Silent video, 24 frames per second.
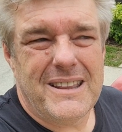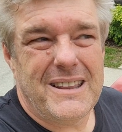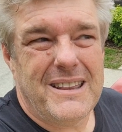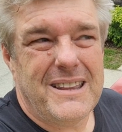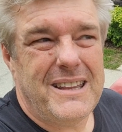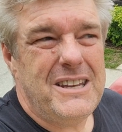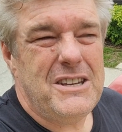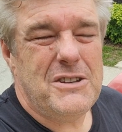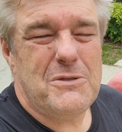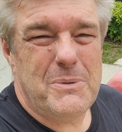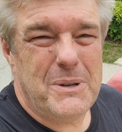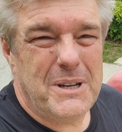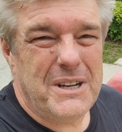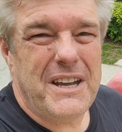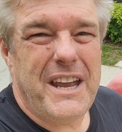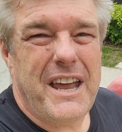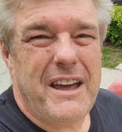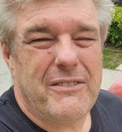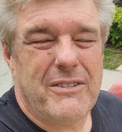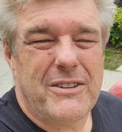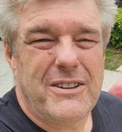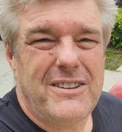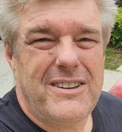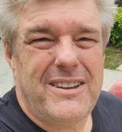least we didn't
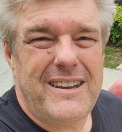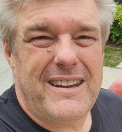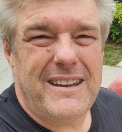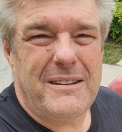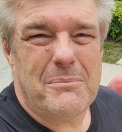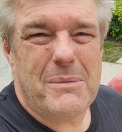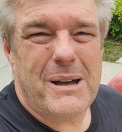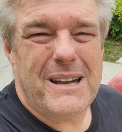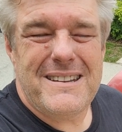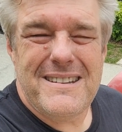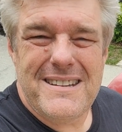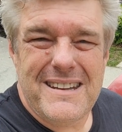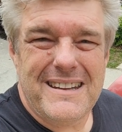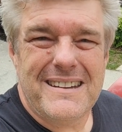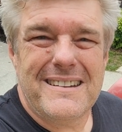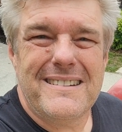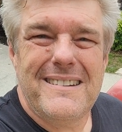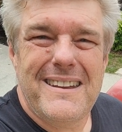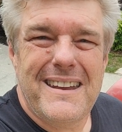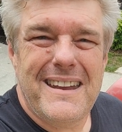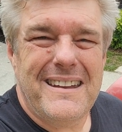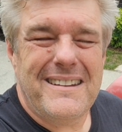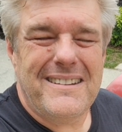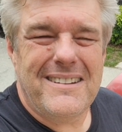have a 10 by 10
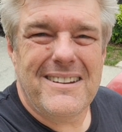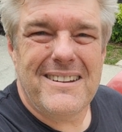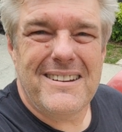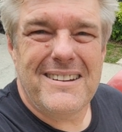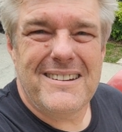tent.